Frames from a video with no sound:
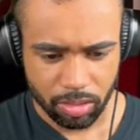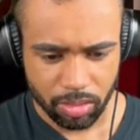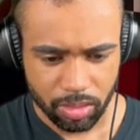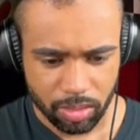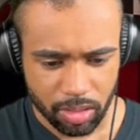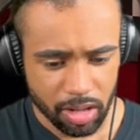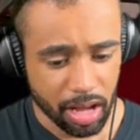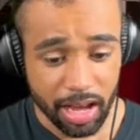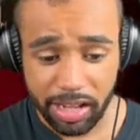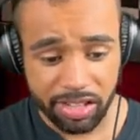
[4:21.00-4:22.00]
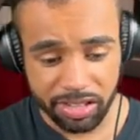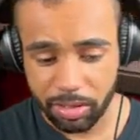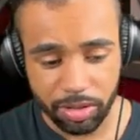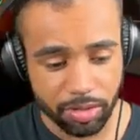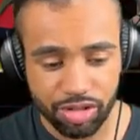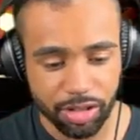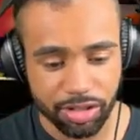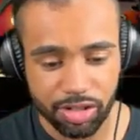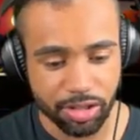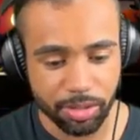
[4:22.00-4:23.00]
There is an I still don't
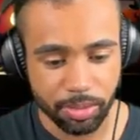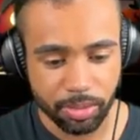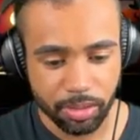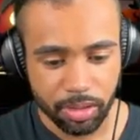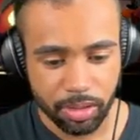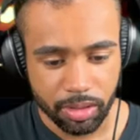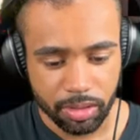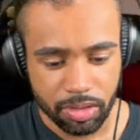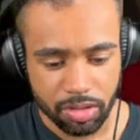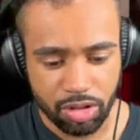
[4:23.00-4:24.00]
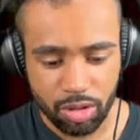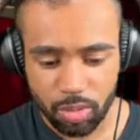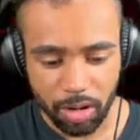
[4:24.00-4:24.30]
trust you. You are